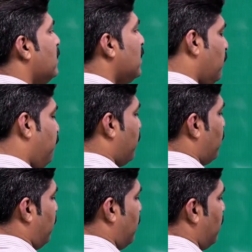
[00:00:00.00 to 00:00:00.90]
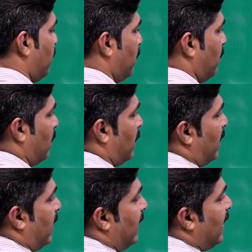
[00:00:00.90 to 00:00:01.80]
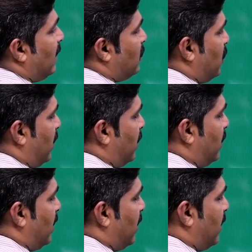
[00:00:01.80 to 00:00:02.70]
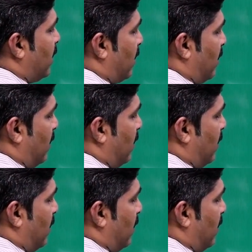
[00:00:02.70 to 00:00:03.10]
Therefore, each interior